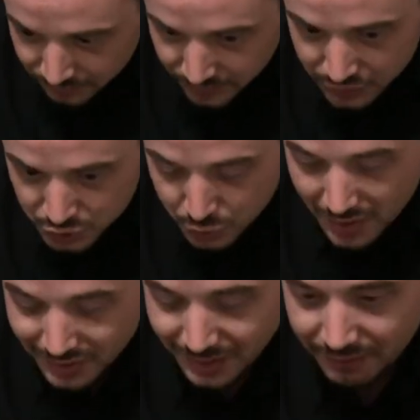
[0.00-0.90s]
the
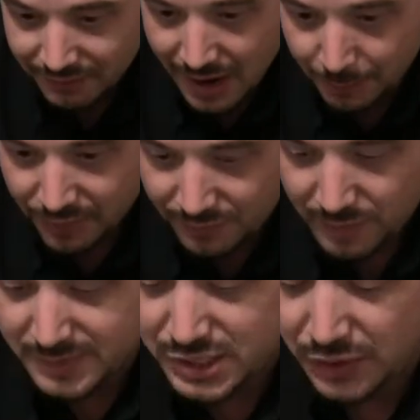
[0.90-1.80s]
sweat can evaporate from
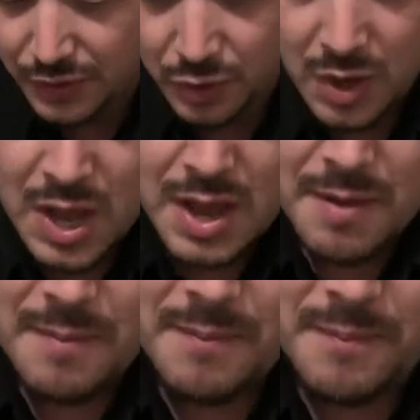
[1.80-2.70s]
the material.
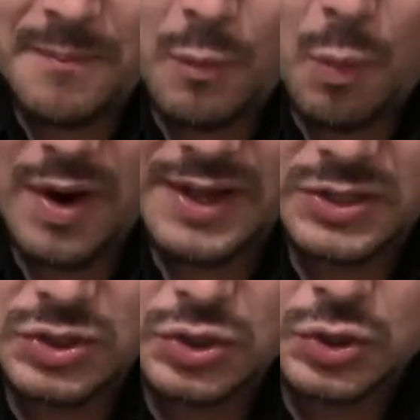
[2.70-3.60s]
When
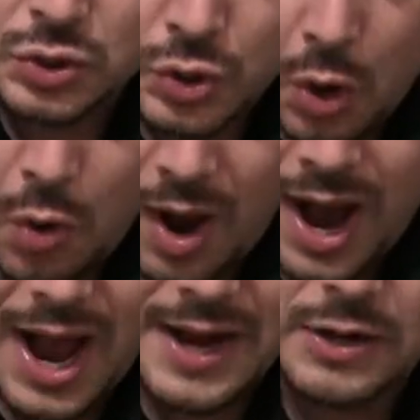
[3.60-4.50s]
it's so
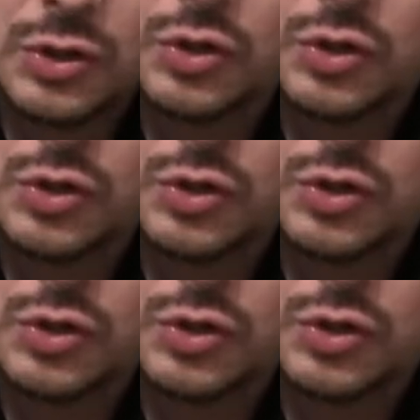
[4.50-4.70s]
hot and